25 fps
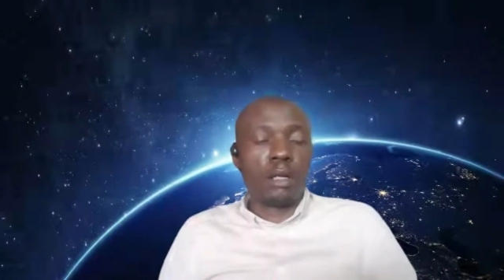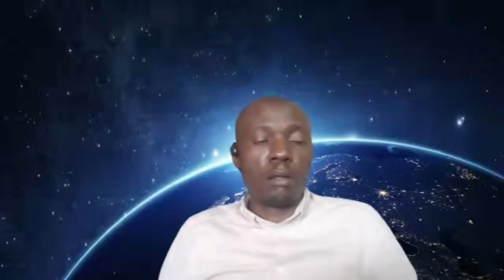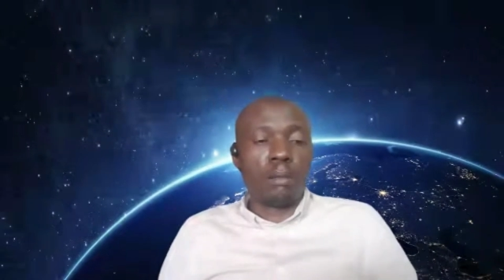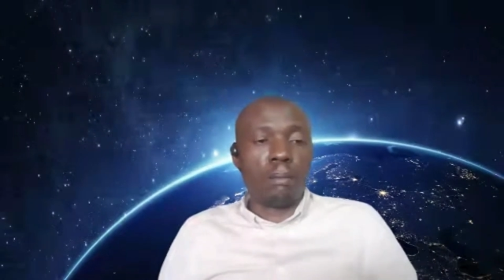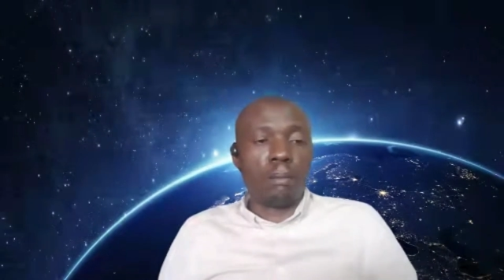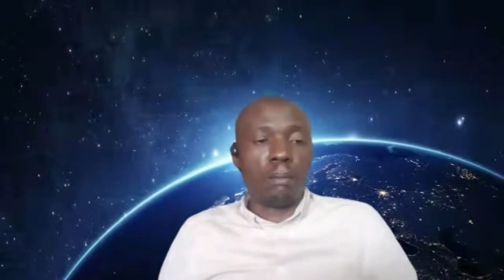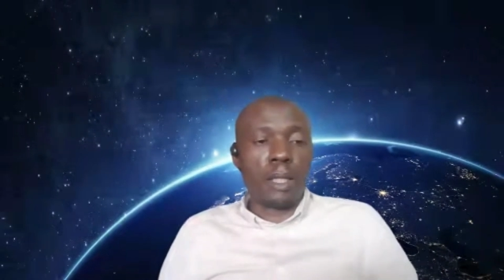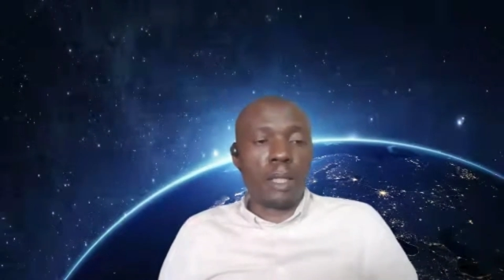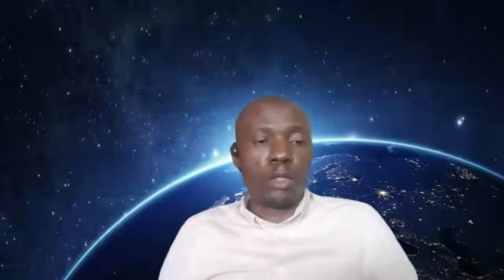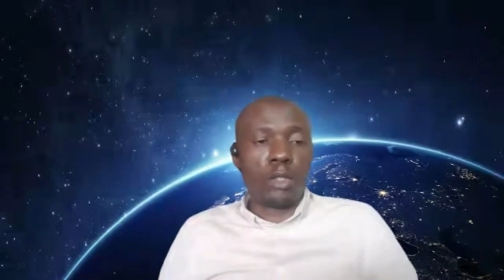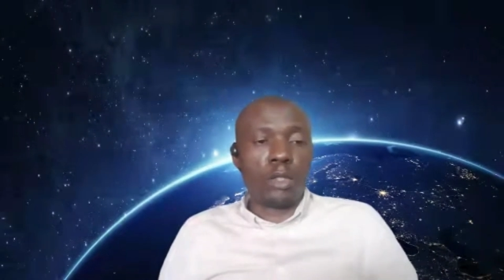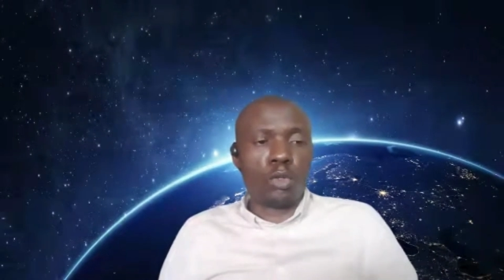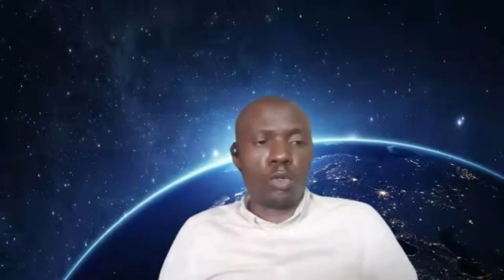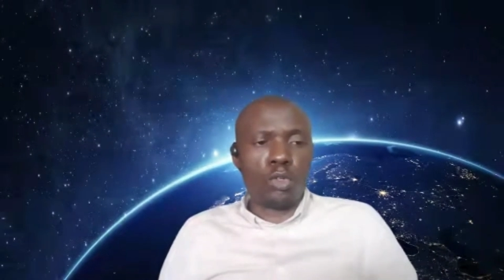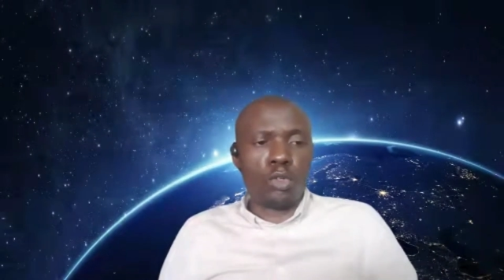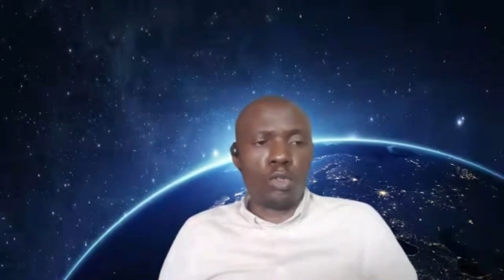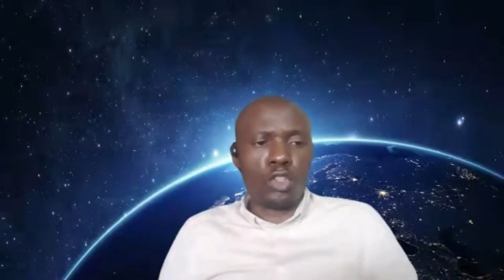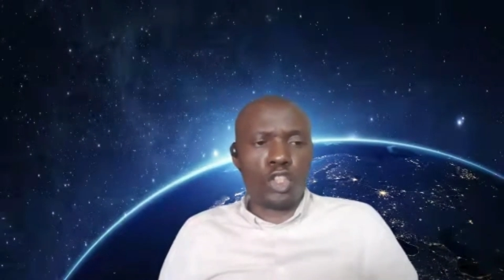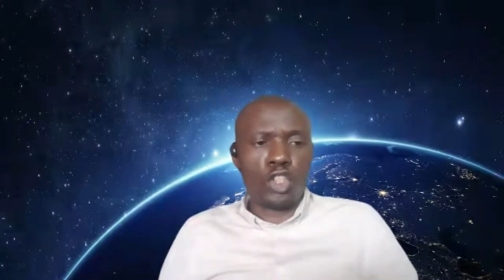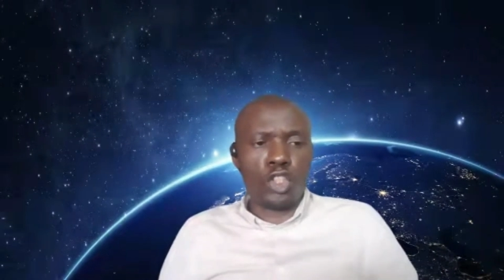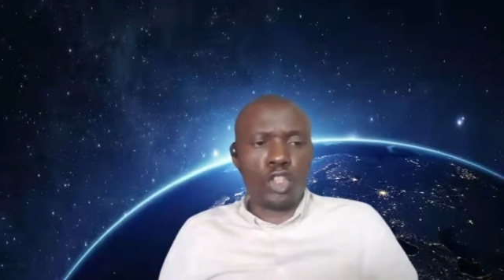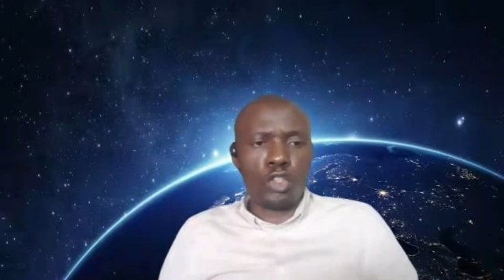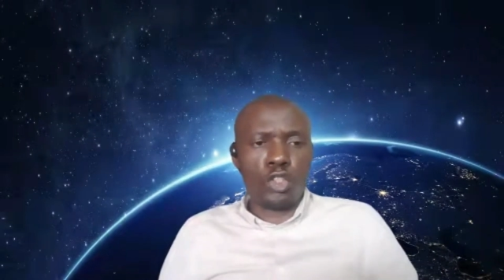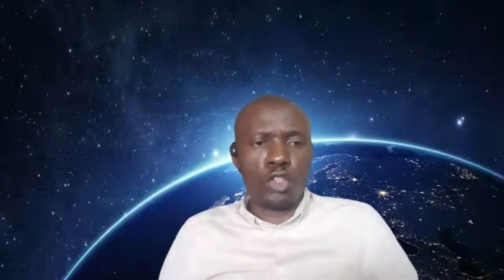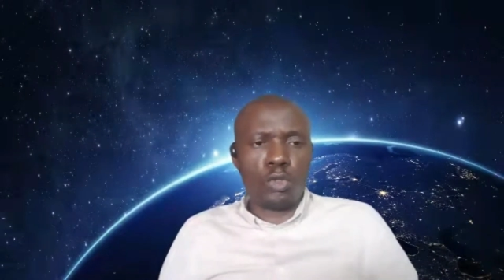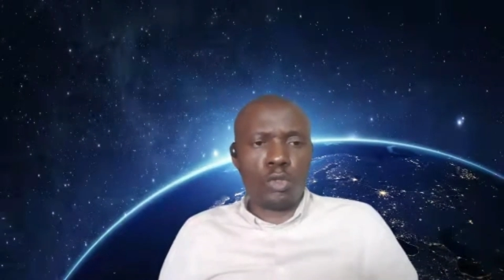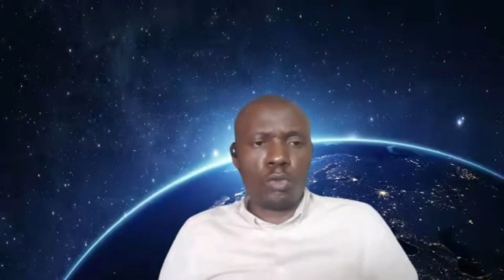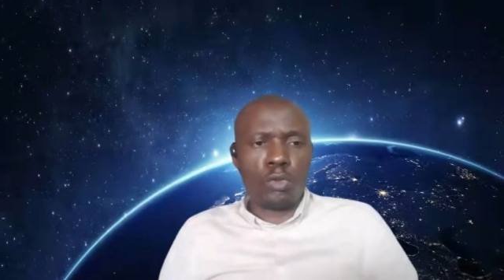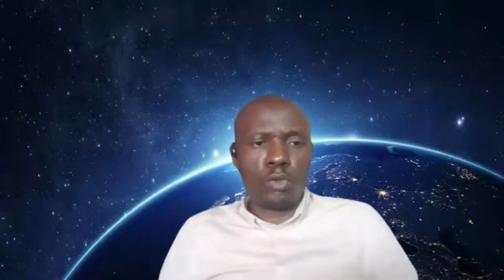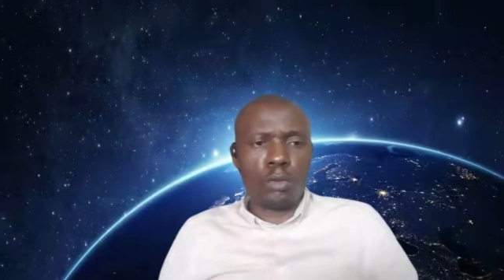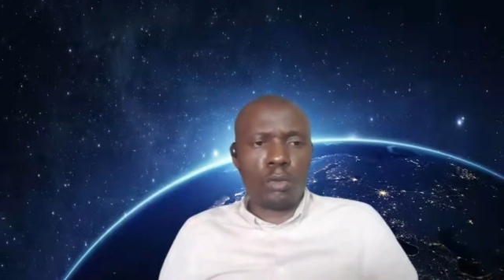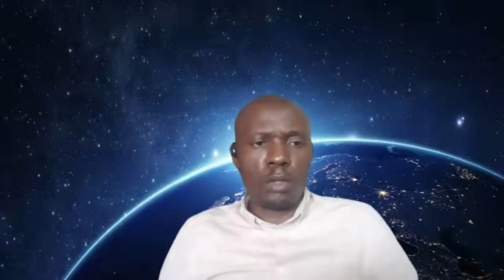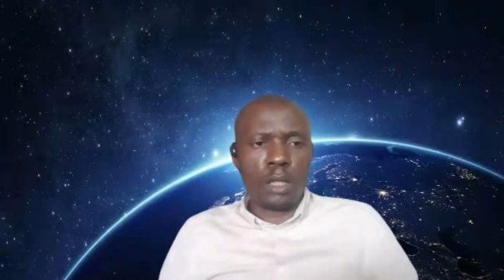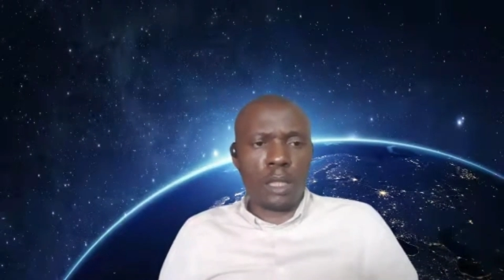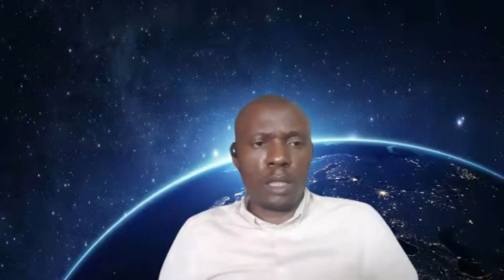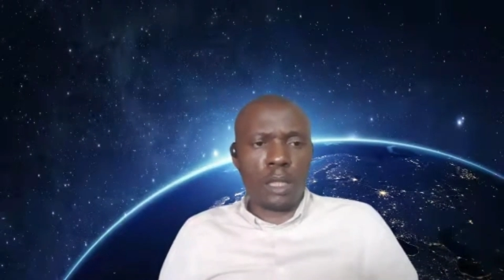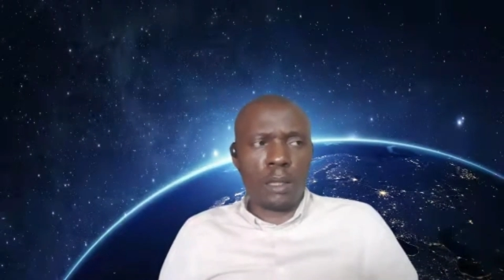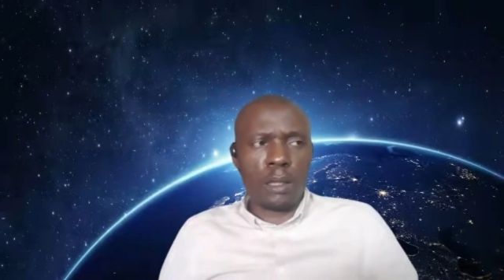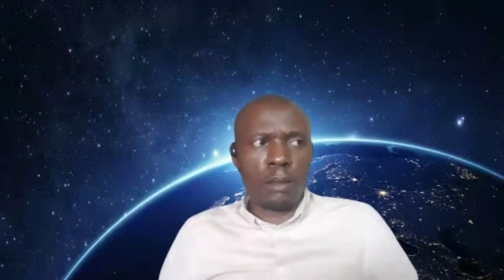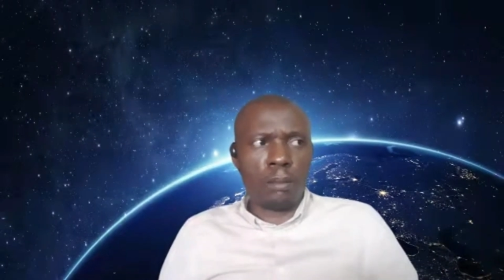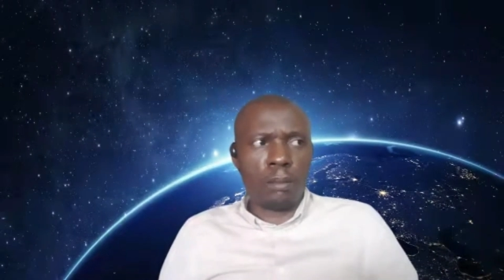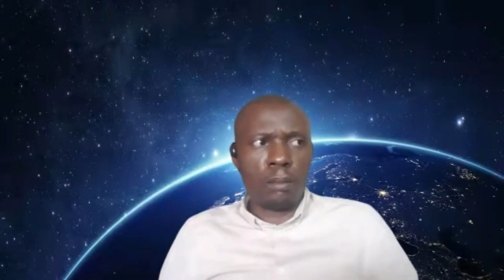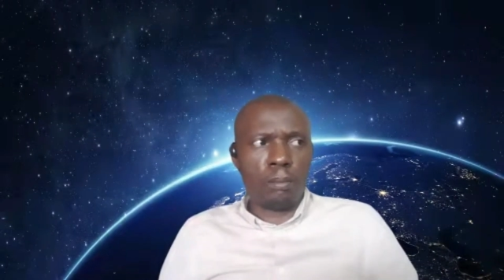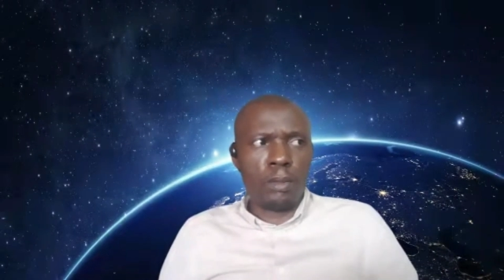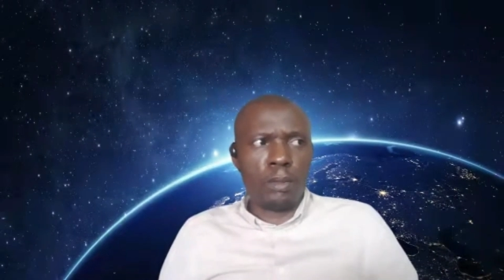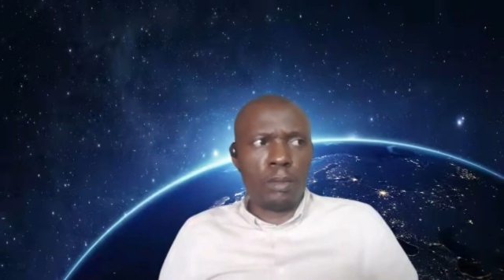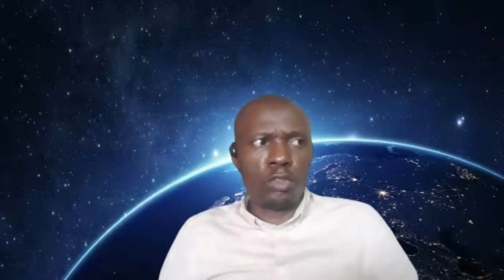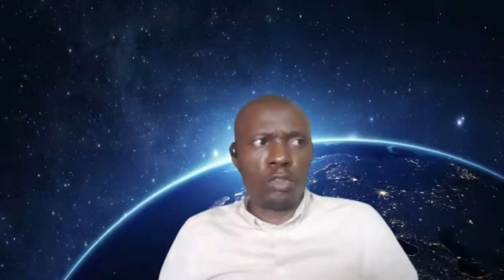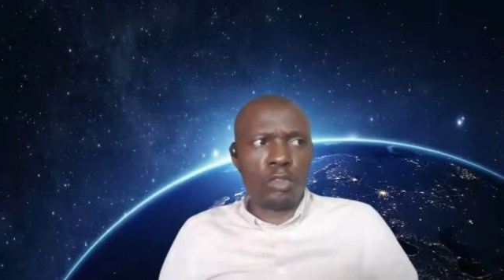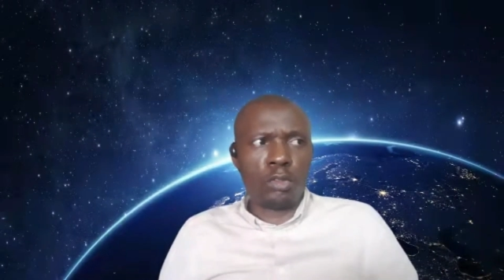But to continue,
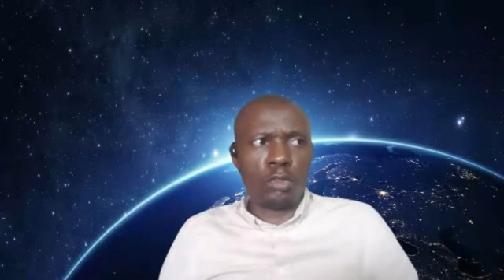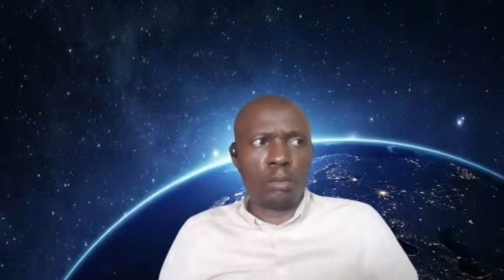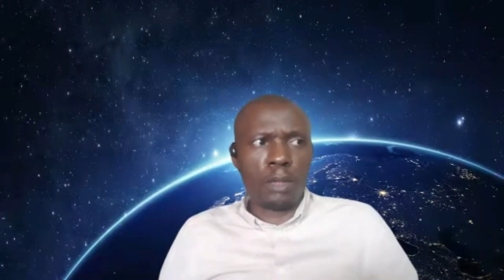please